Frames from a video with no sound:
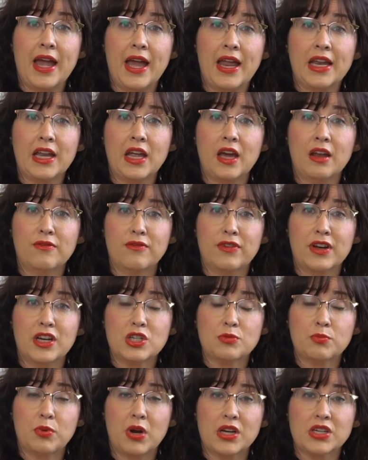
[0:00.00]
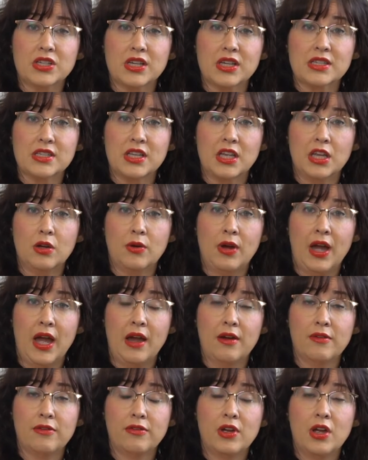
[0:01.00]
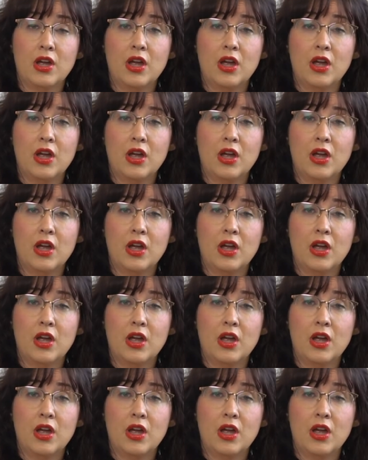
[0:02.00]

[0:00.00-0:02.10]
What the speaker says: any unfinished projects that you have.